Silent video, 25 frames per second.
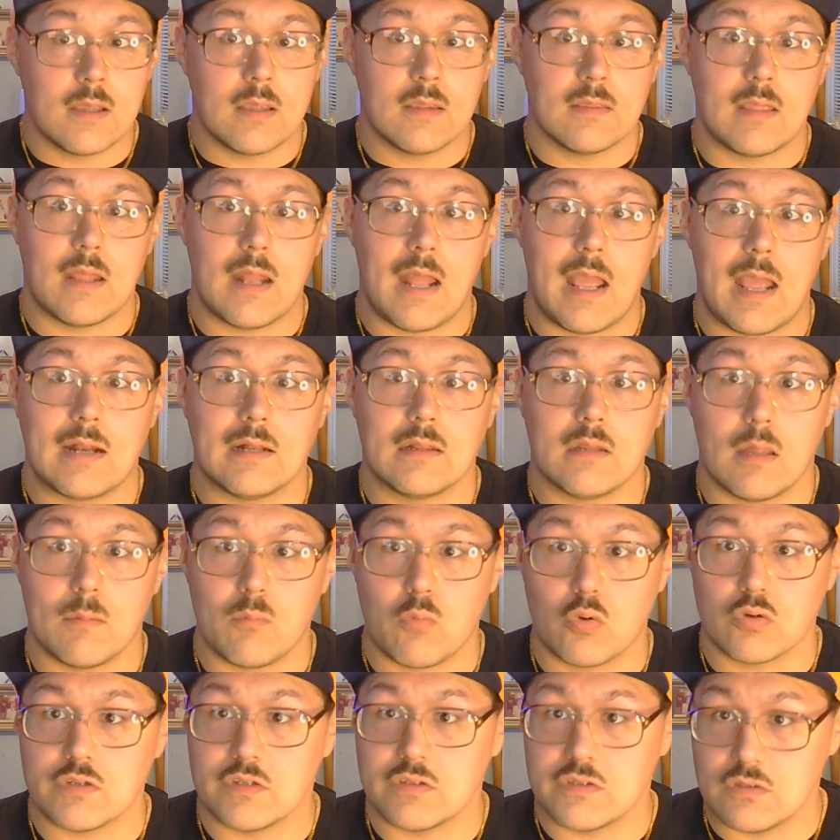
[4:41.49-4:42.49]
that had a lot
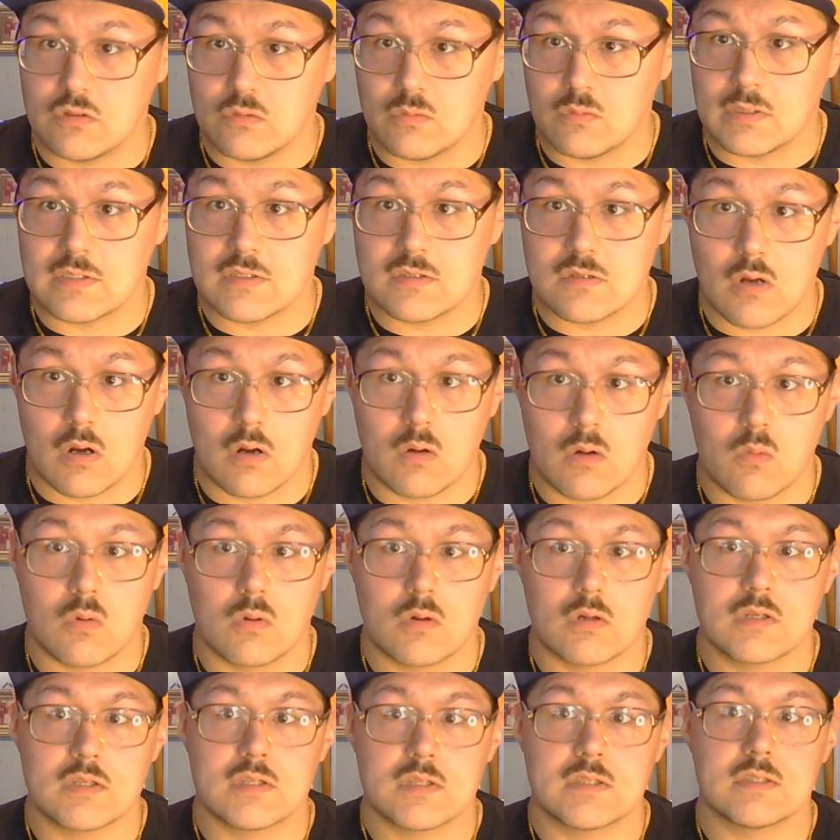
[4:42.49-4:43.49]
more to do in Star
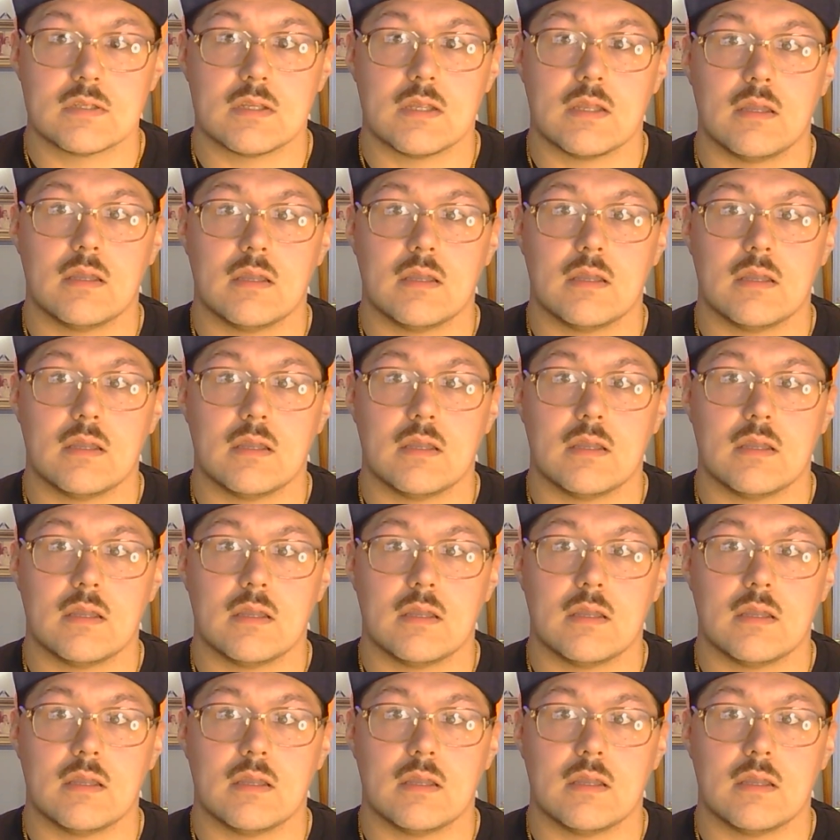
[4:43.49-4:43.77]
Wars